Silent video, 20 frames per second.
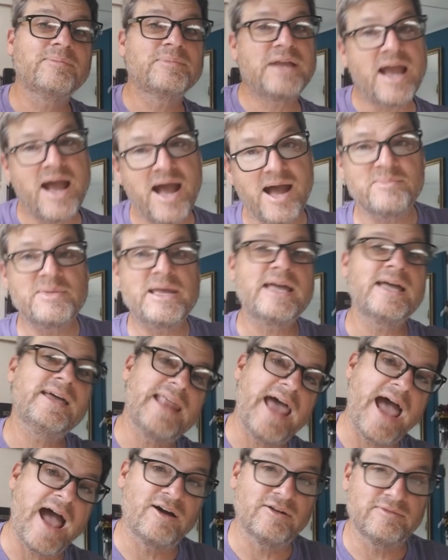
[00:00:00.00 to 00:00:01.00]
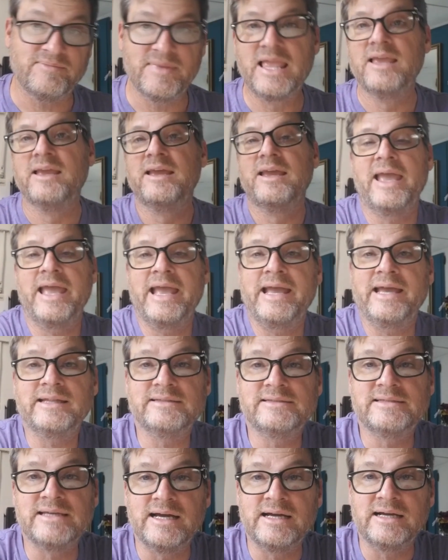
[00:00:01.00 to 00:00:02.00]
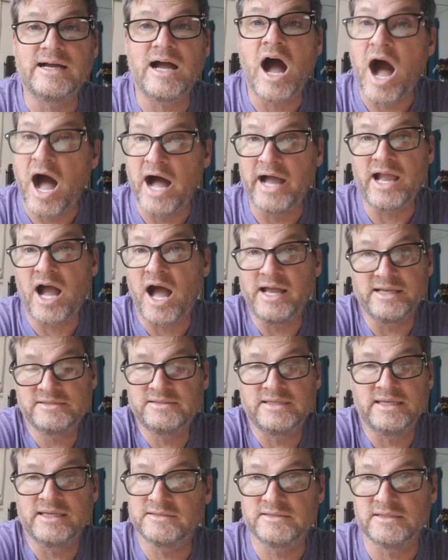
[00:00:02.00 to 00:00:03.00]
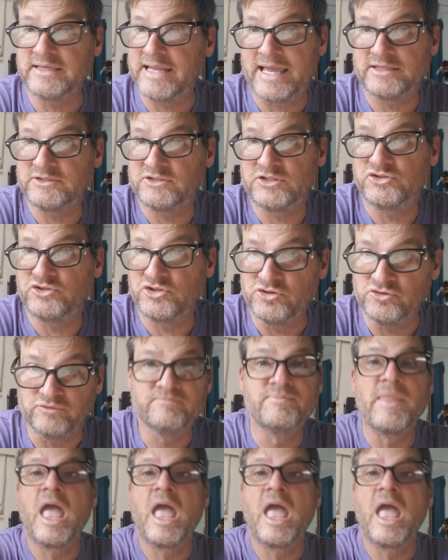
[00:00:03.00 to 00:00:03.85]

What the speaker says: coming out. And I sings and dances too.